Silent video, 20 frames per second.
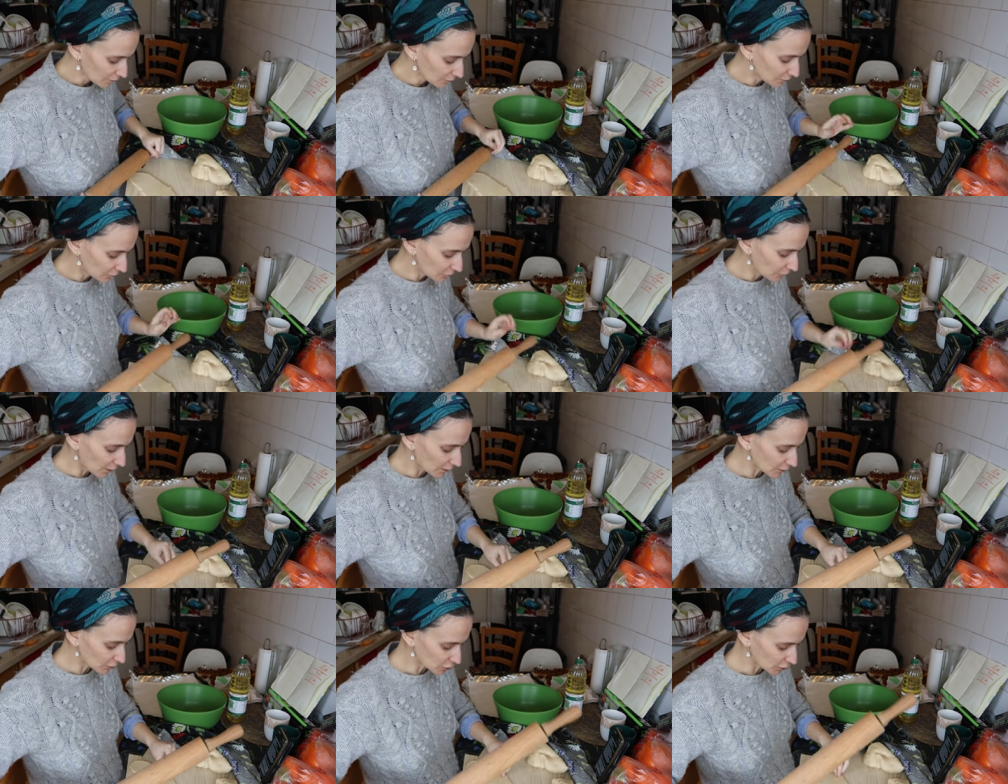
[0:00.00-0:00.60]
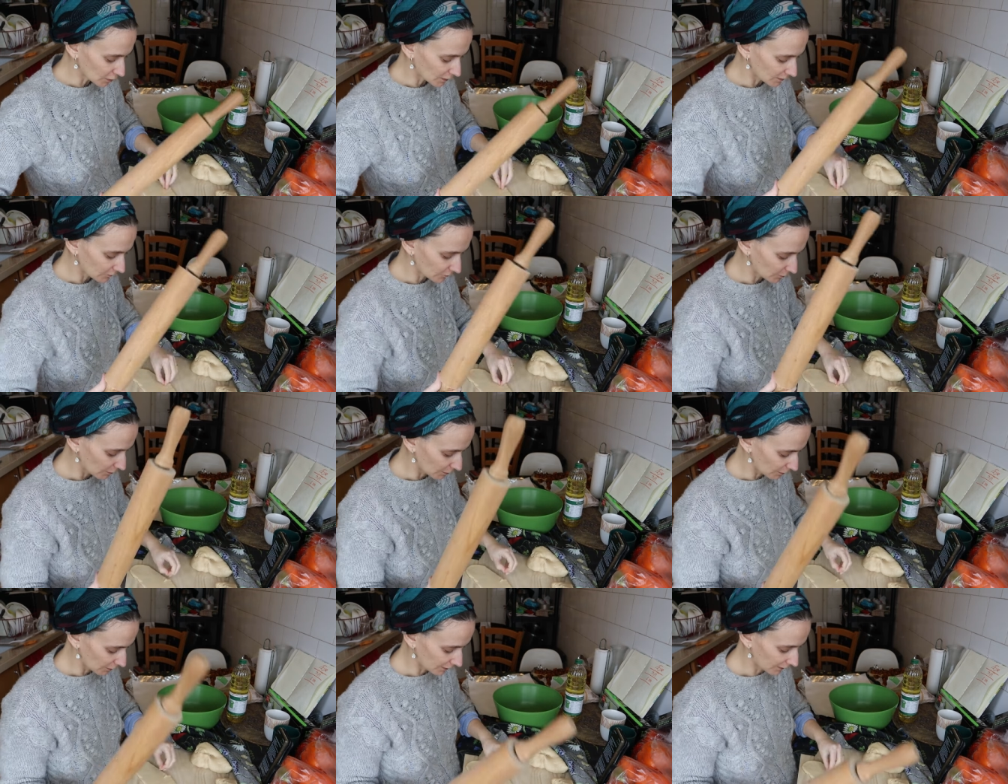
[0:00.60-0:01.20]
function if
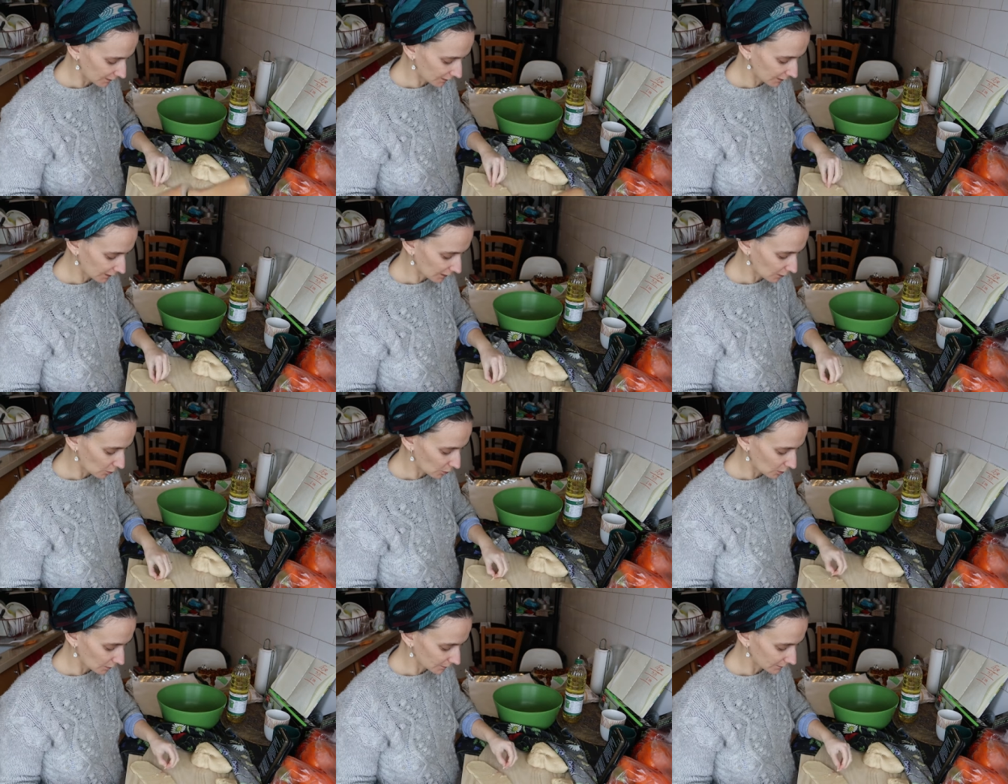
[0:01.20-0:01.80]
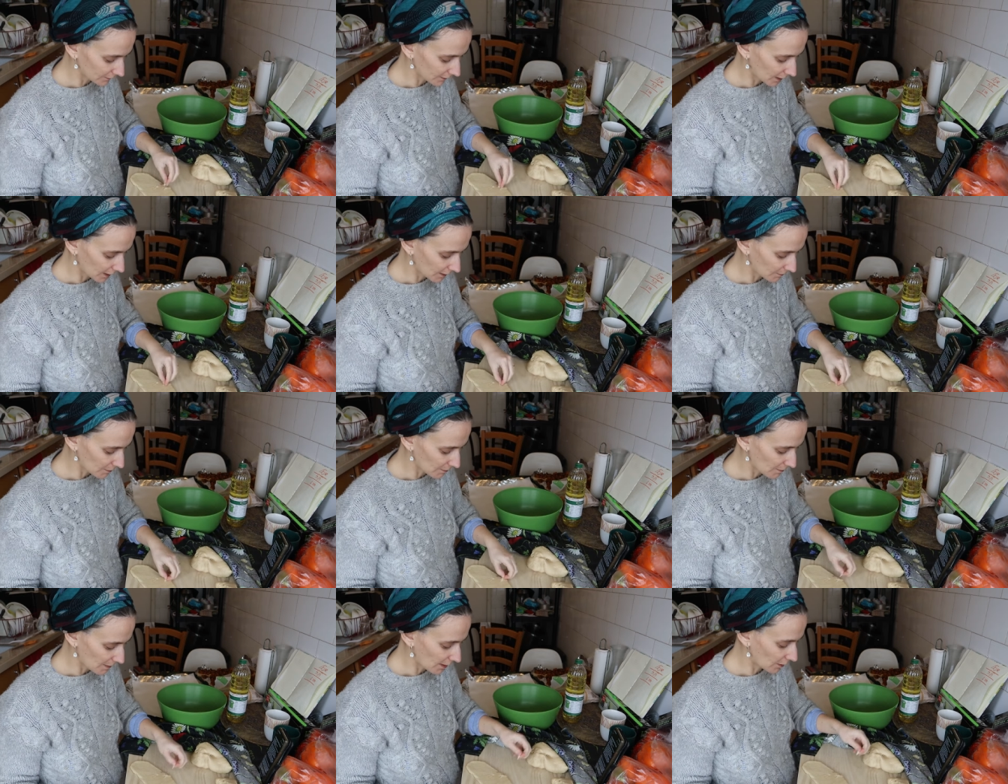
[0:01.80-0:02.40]
we were thinking all the
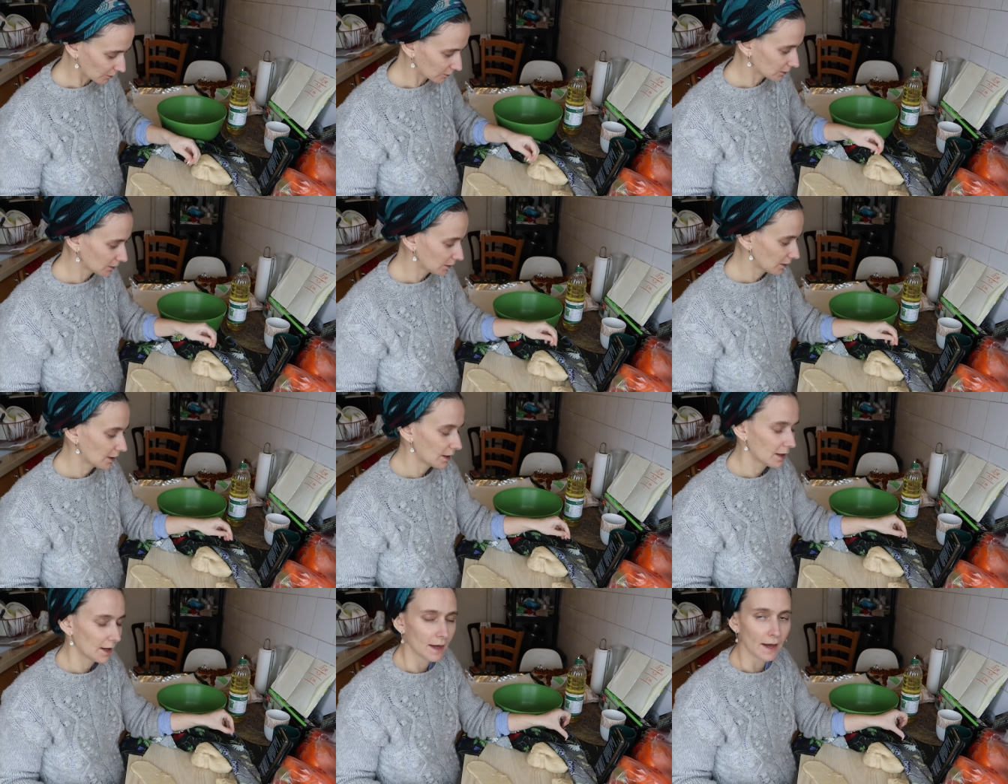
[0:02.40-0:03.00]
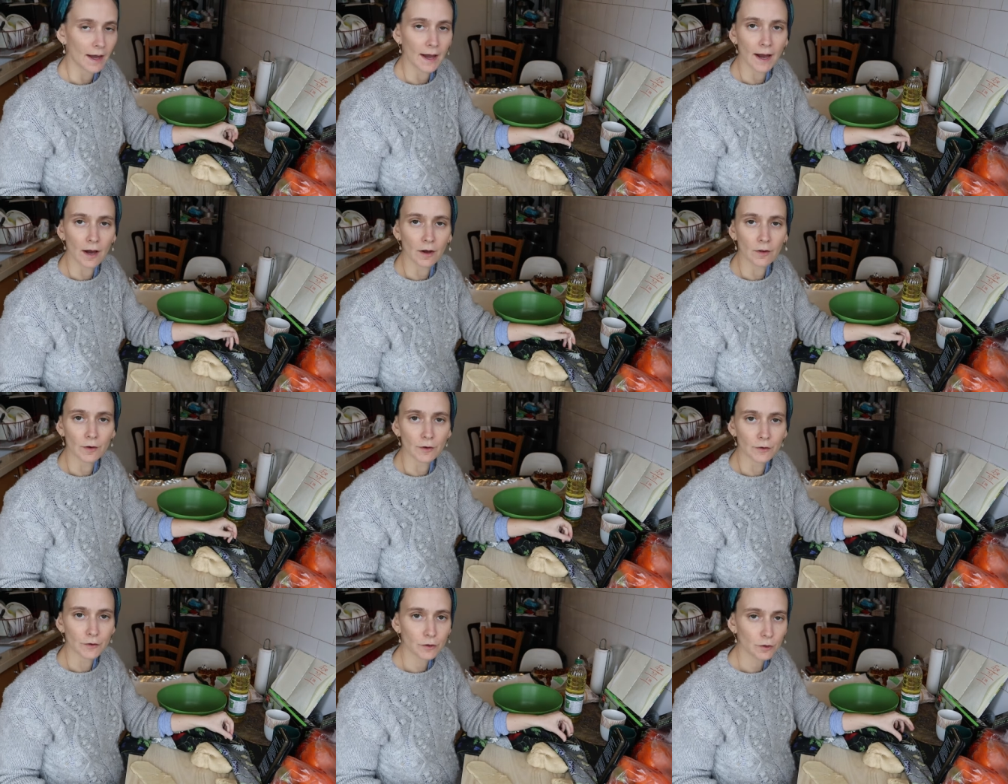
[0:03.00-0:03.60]
time about how
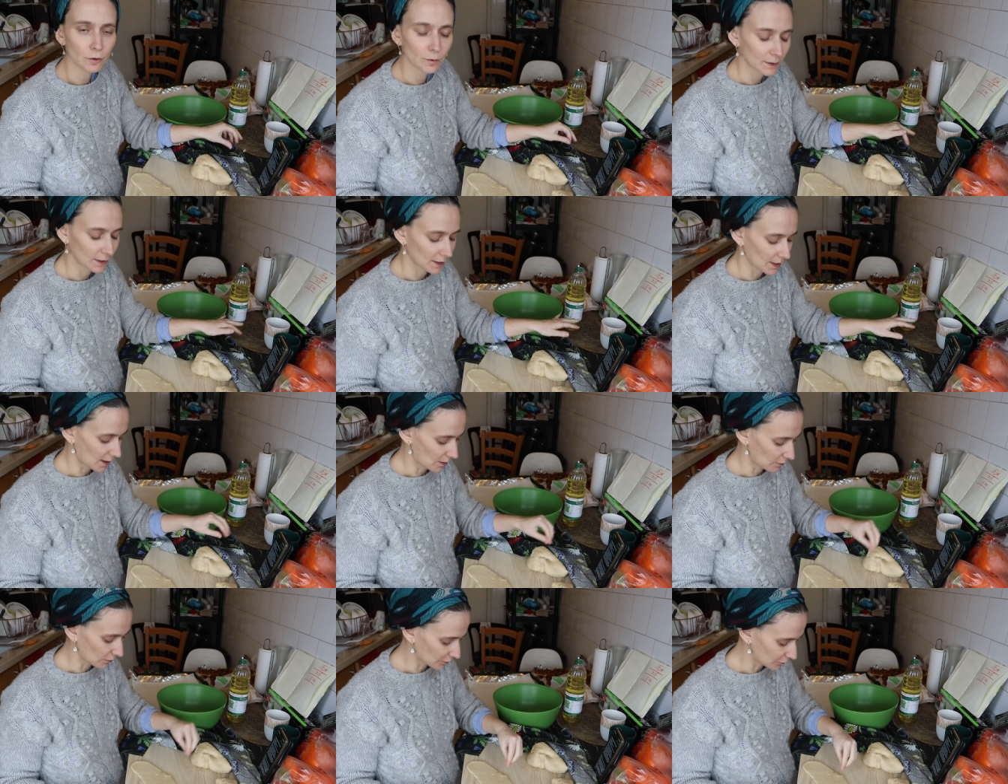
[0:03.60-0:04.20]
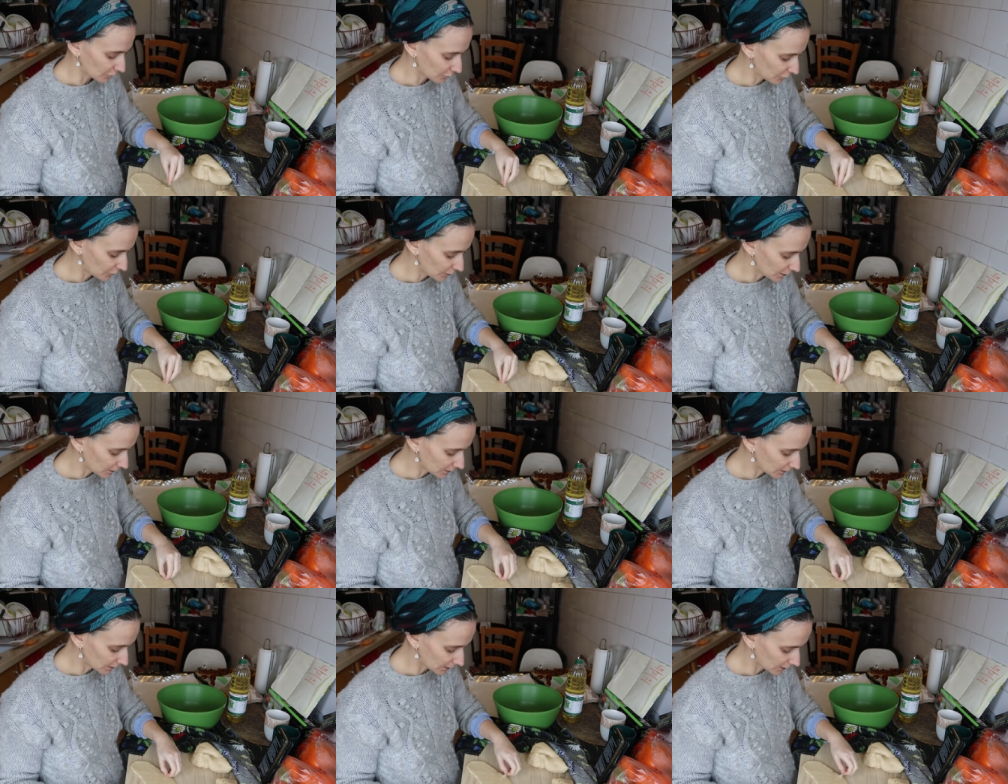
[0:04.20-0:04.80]
they're doing, how they're
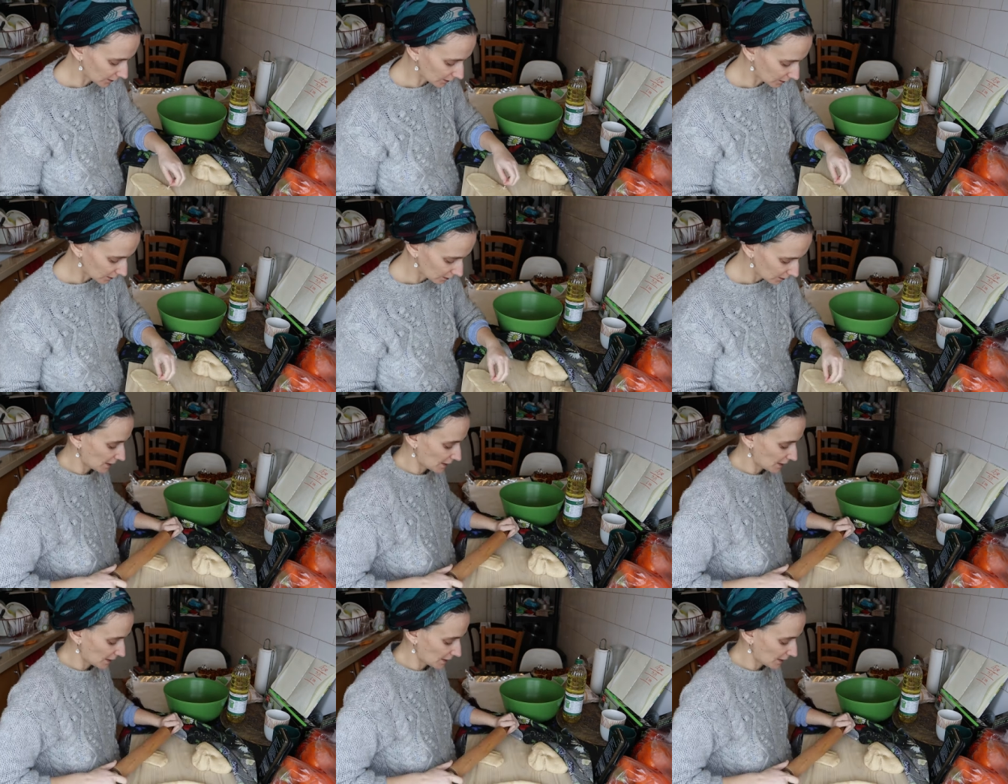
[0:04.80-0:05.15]
feeling.